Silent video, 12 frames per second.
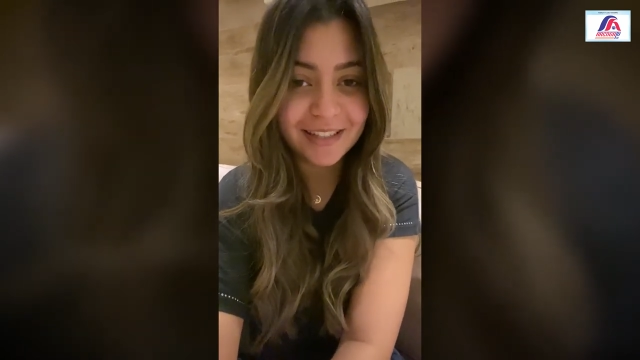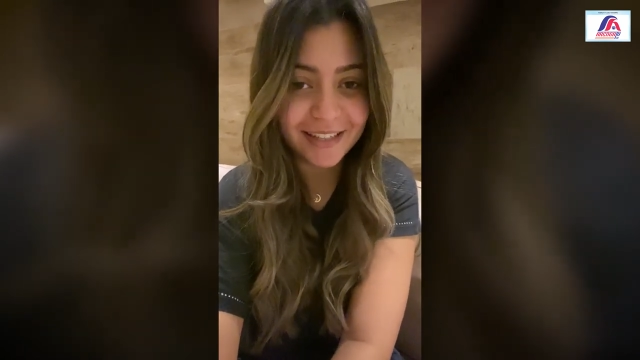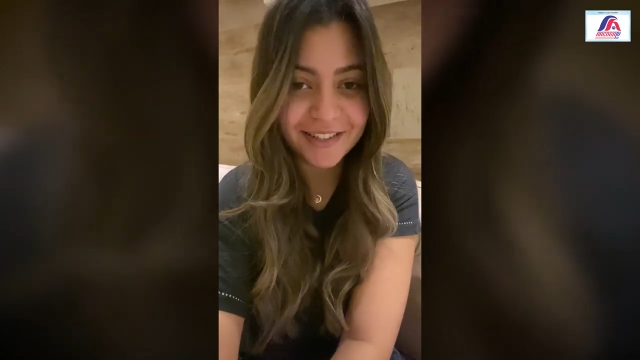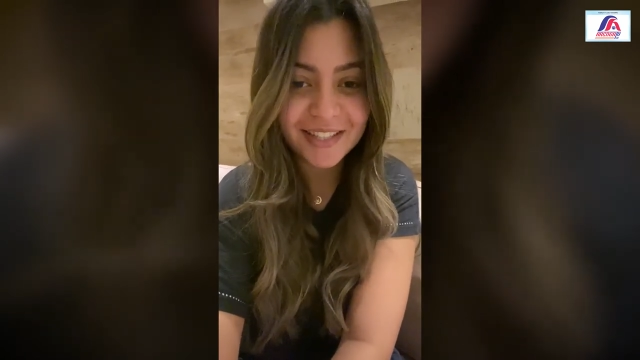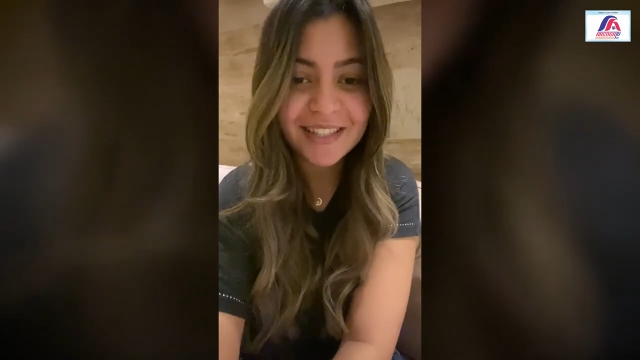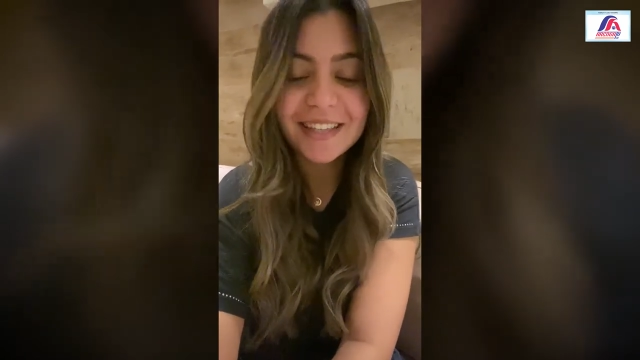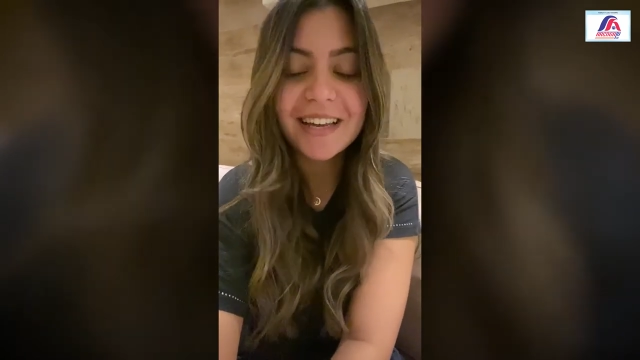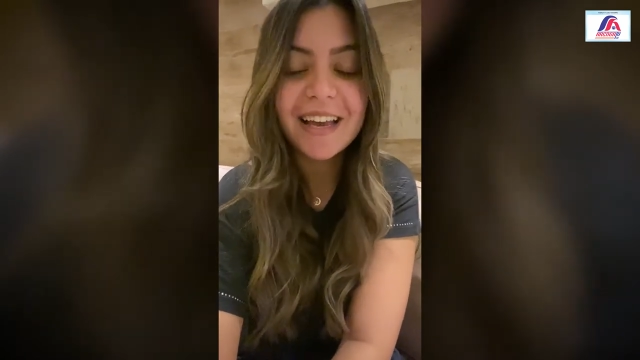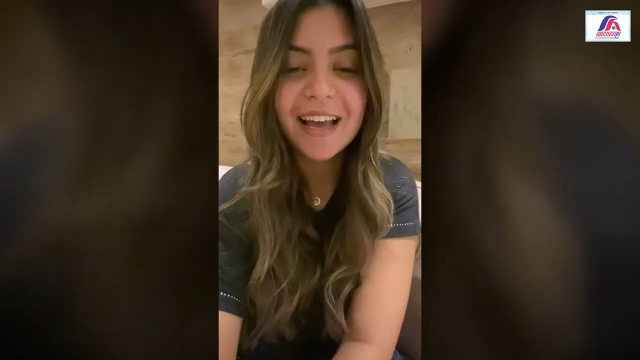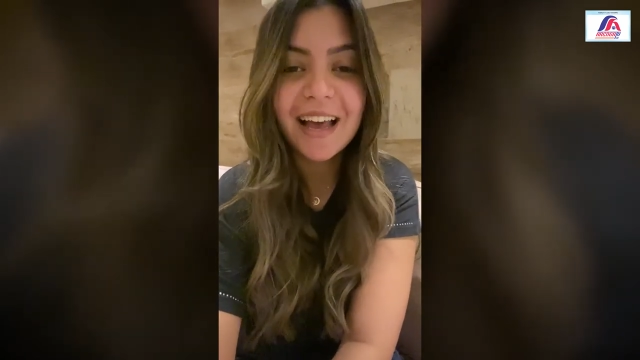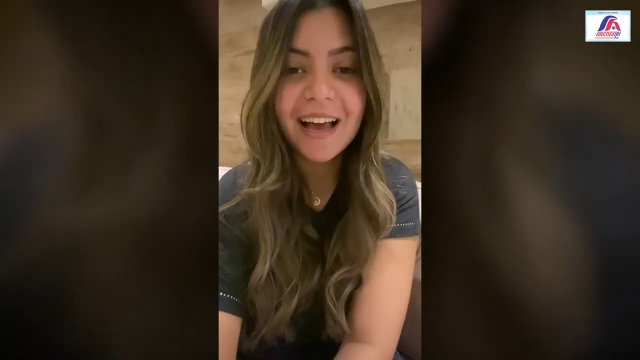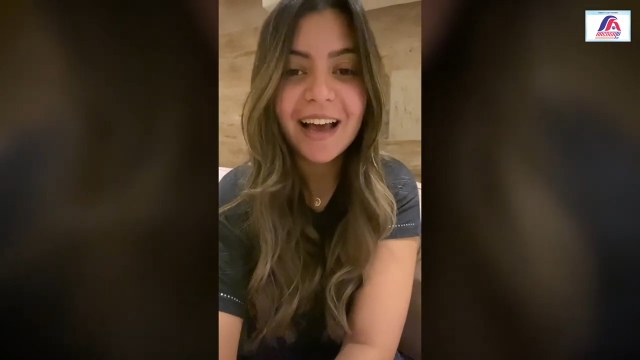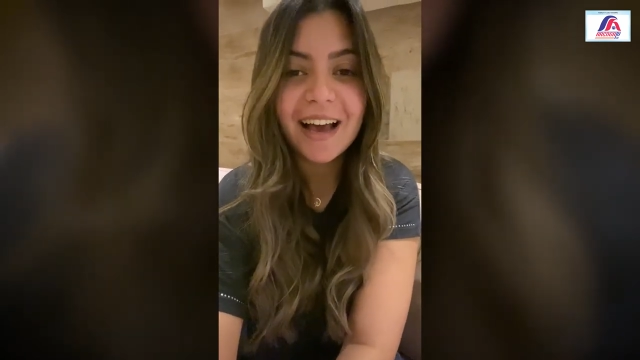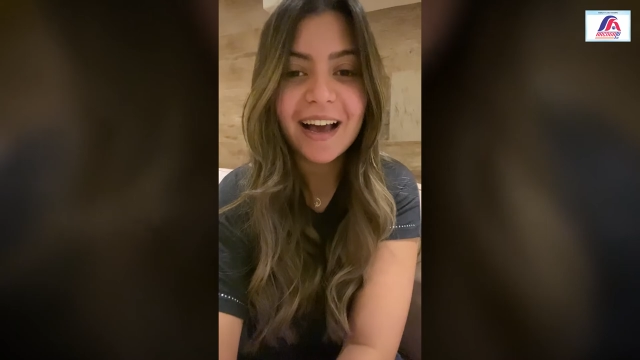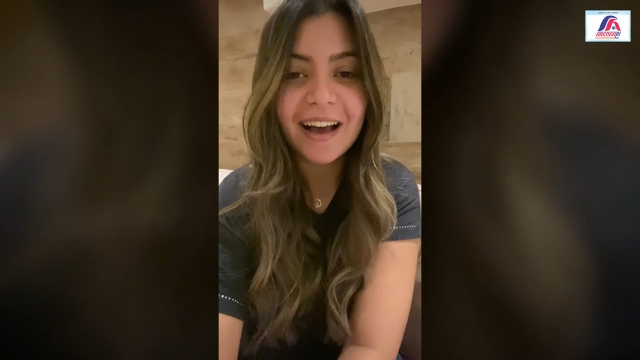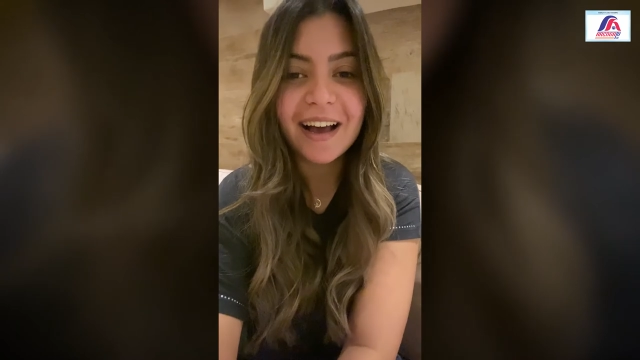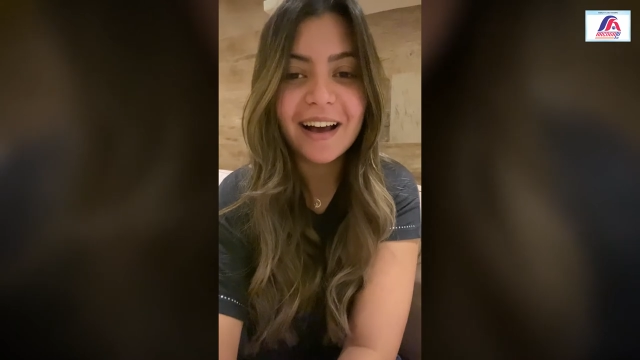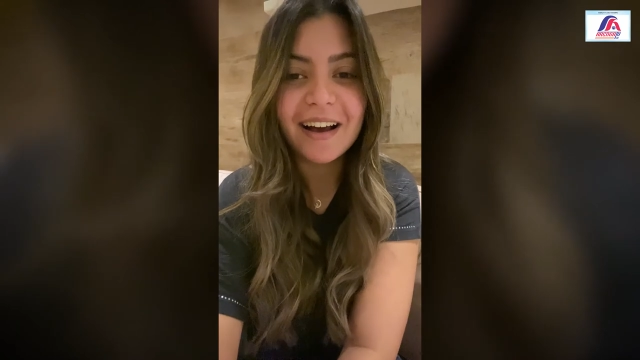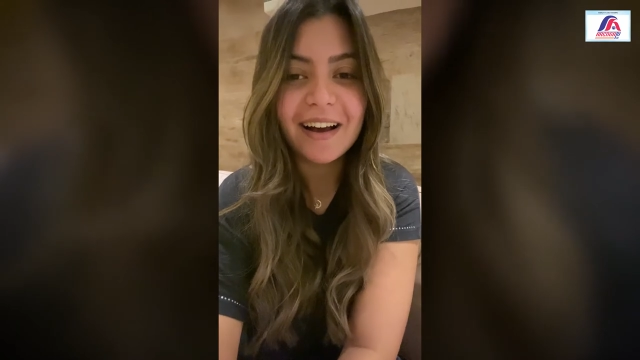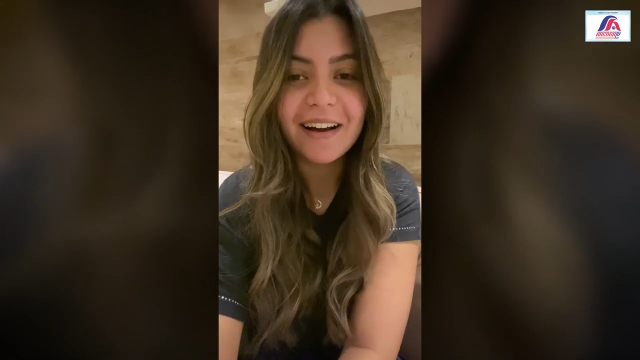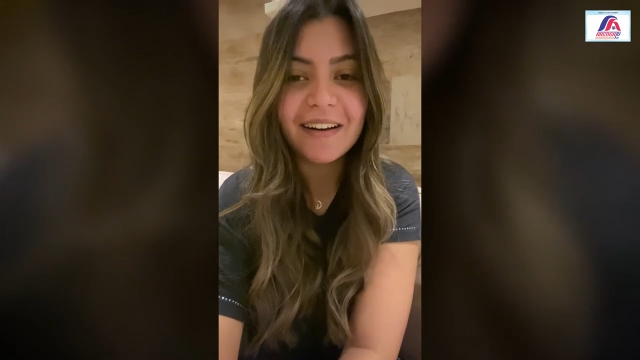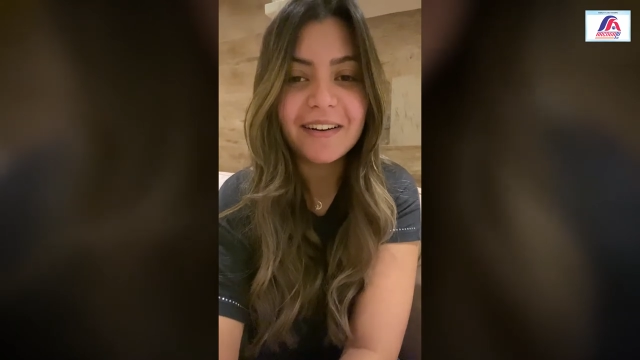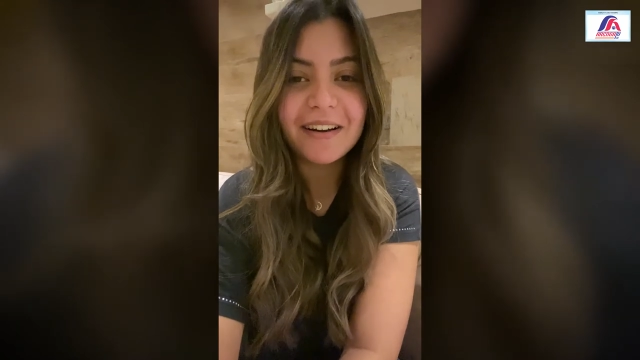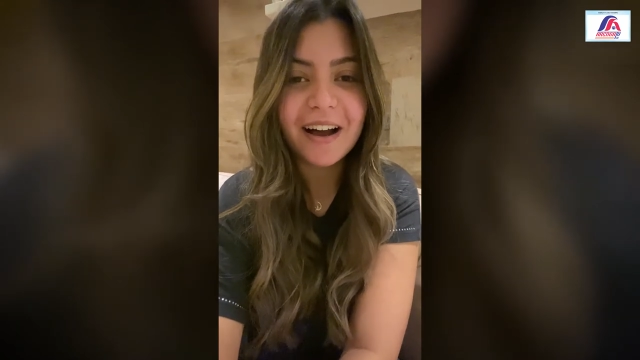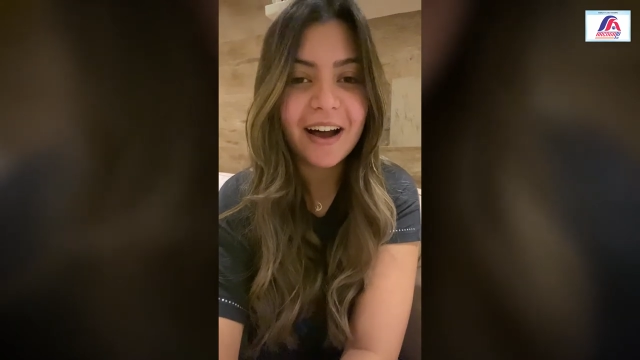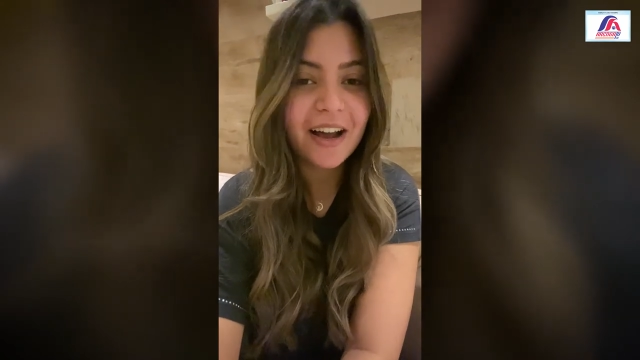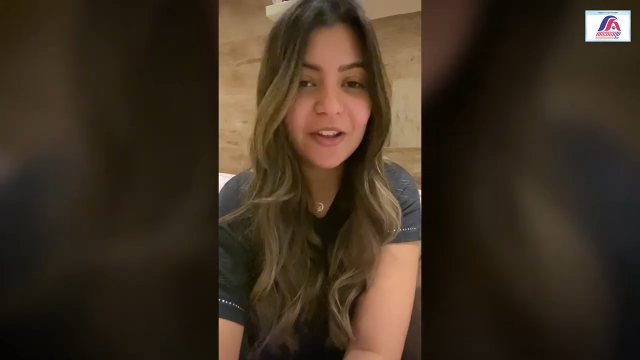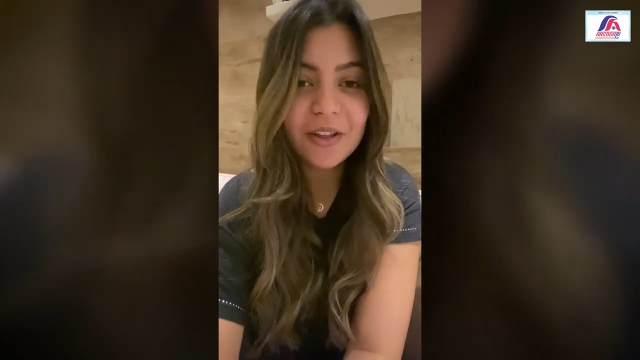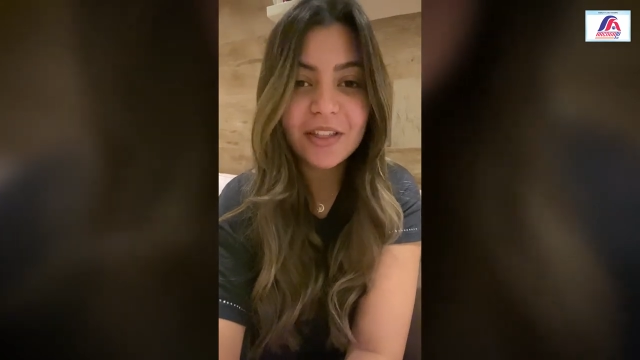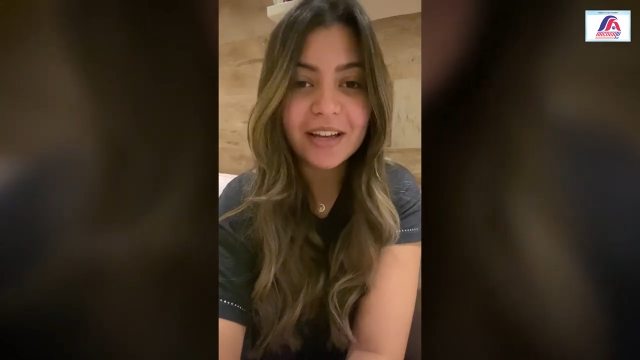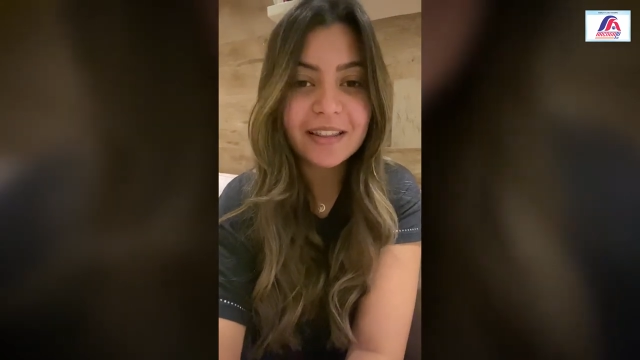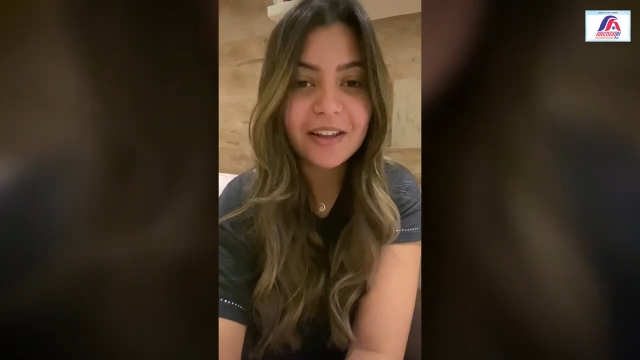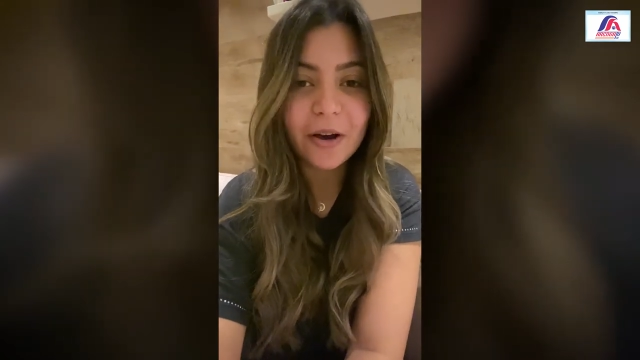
to be in a good condition and